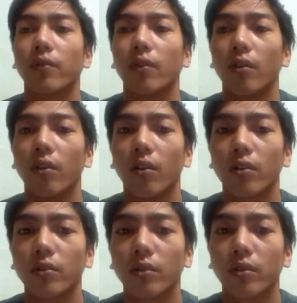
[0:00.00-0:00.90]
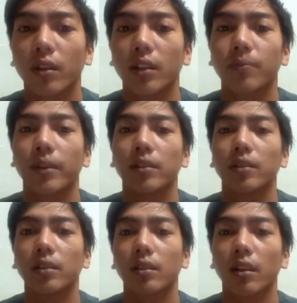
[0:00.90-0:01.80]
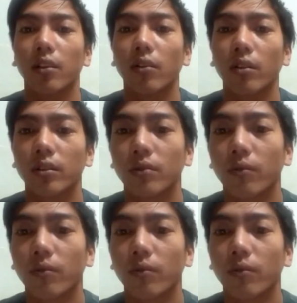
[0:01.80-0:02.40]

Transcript: for all non-expenses and loss,